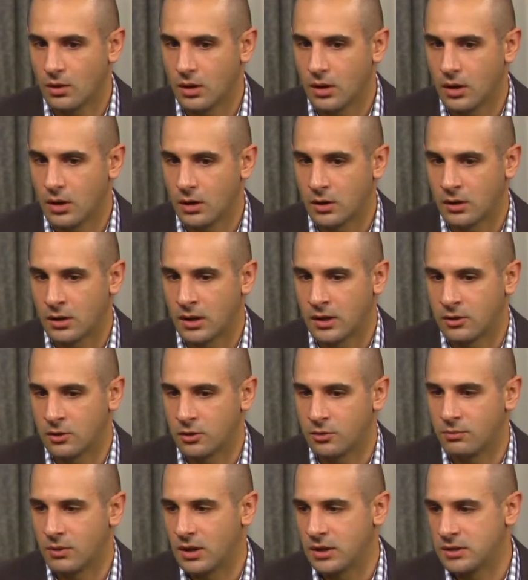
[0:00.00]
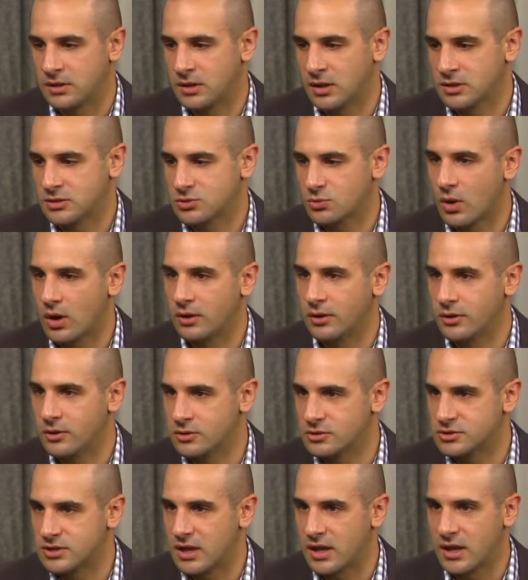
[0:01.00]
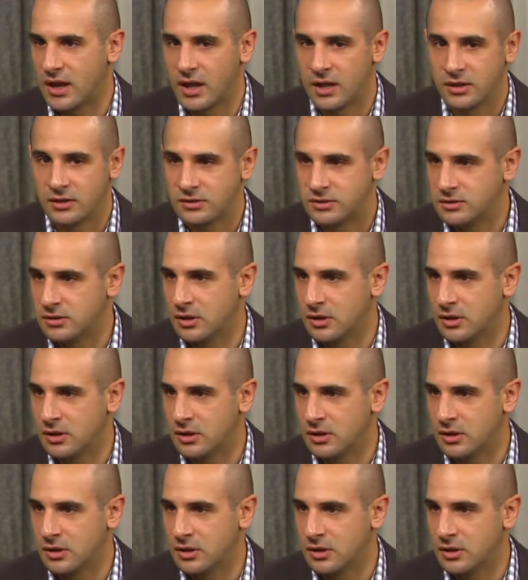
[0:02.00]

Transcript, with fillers: I, I, heard my uh, squad leader say, "Hey,